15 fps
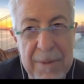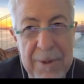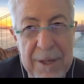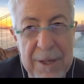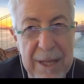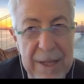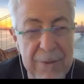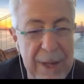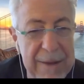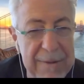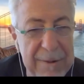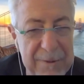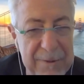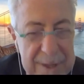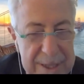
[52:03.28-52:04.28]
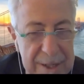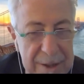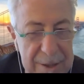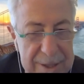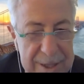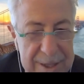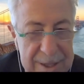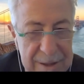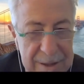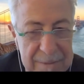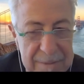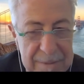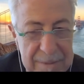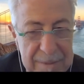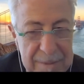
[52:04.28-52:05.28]
remember that we have a physical
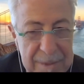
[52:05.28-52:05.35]
system